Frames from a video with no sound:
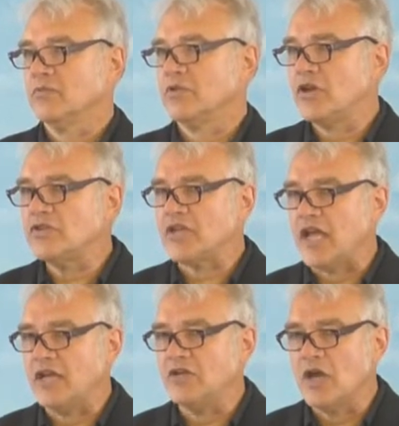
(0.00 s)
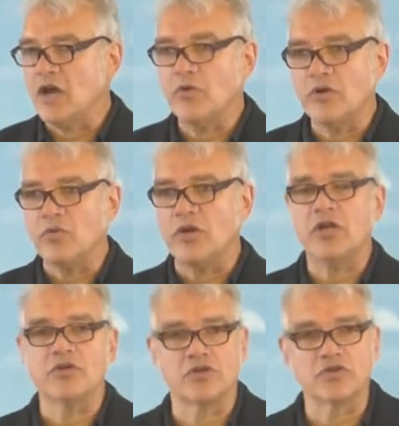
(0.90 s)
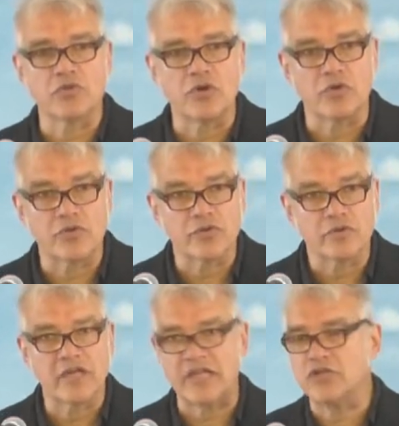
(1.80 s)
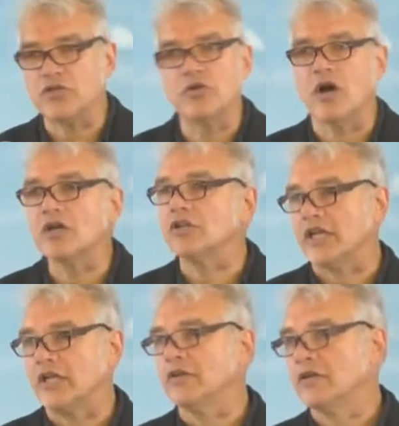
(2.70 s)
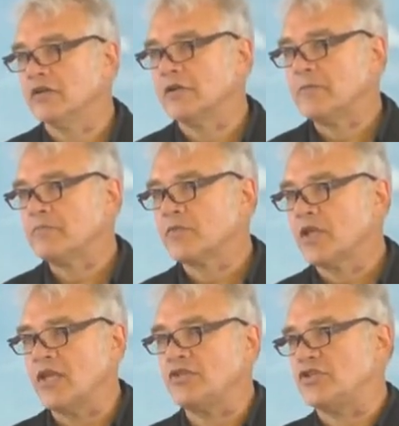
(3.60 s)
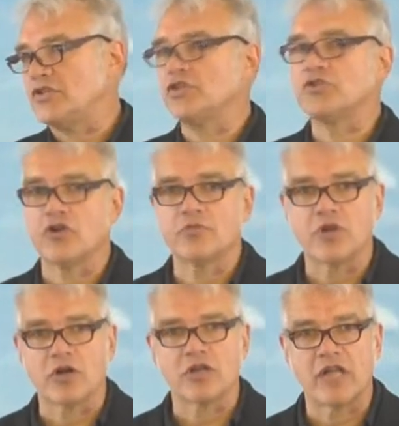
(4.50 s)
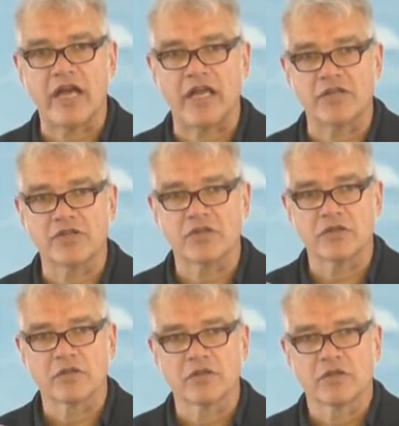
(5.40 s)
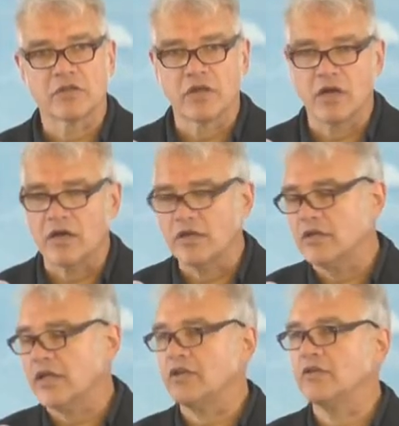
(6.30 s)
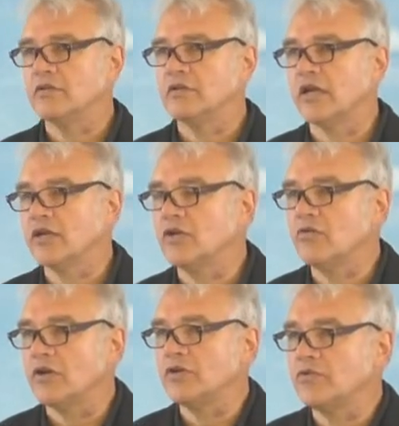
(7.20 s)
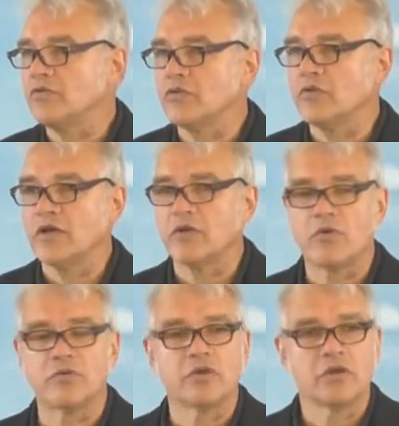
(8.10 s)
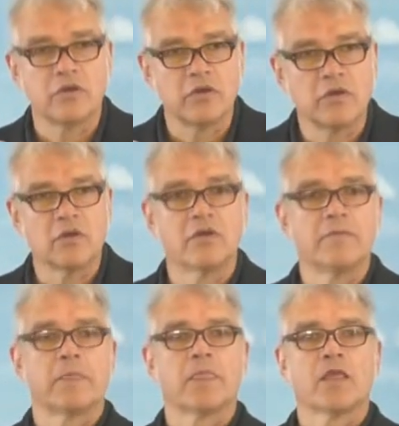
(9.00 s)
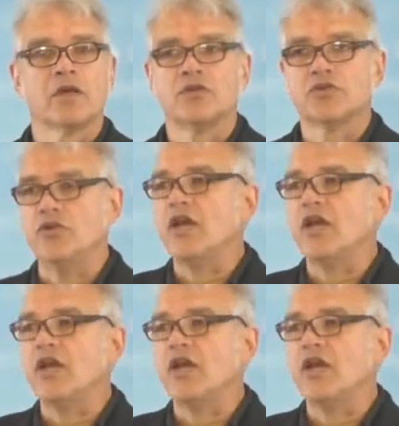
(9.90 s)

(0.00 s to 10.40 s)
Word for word: But they're saying, no, we don't want to hear the truth. That's too ugly. And that just disturbs our clients. Oh, I could go on here for a while. I won't. So